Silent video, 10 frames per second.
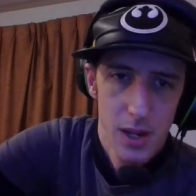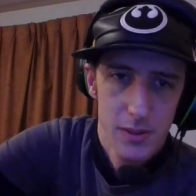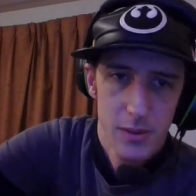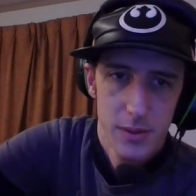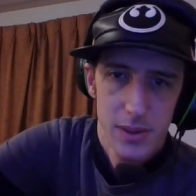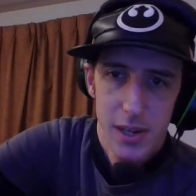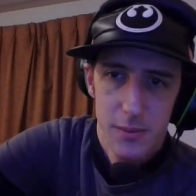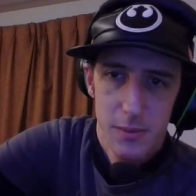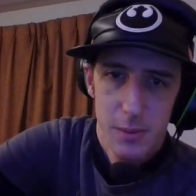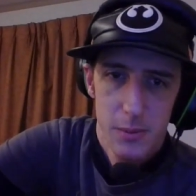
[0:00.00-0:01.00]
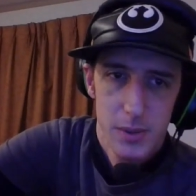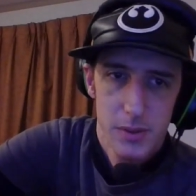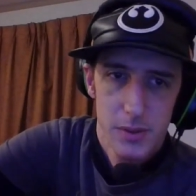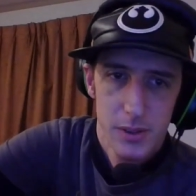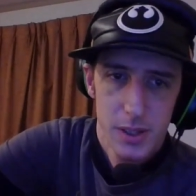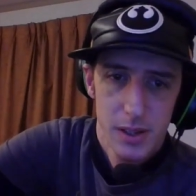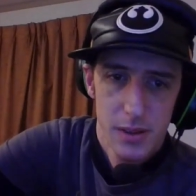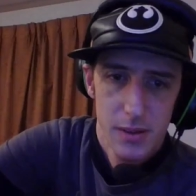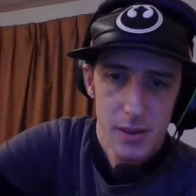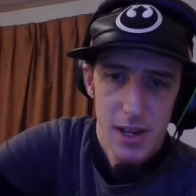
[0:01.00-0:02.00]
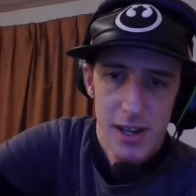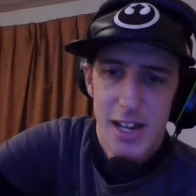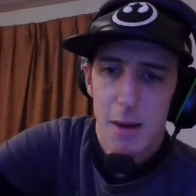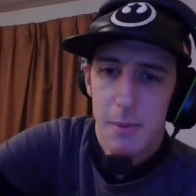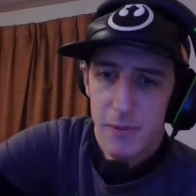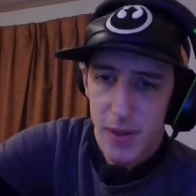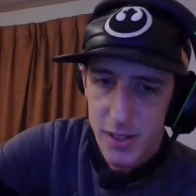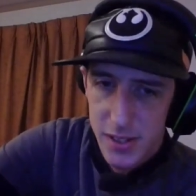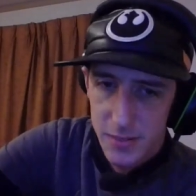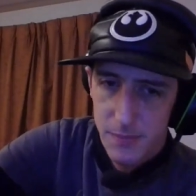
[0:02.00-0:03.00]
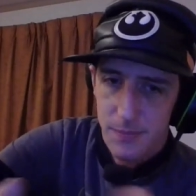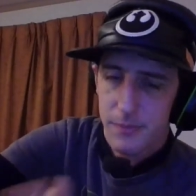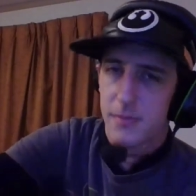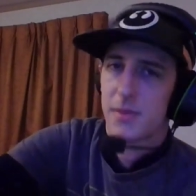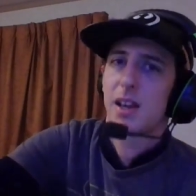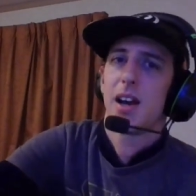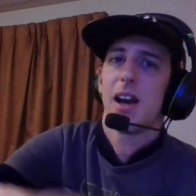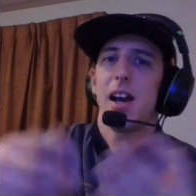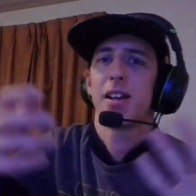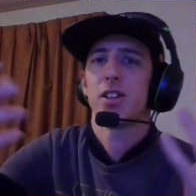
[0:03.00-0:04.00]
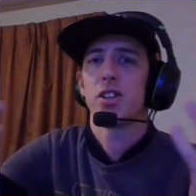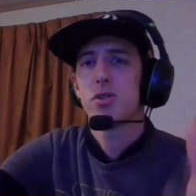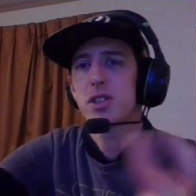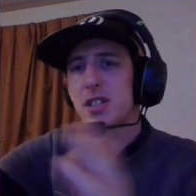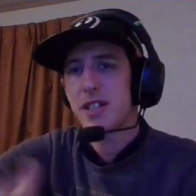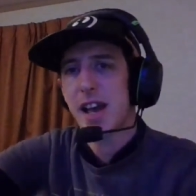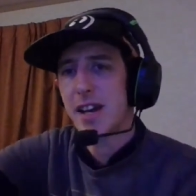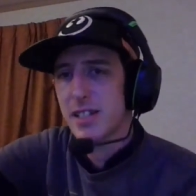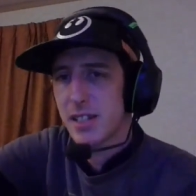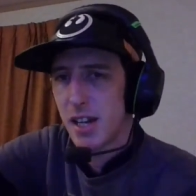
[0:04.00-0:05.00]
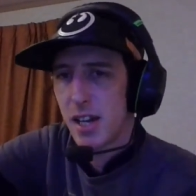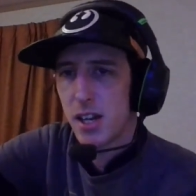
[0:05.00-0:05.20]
can't remember what endowment funds, and uses that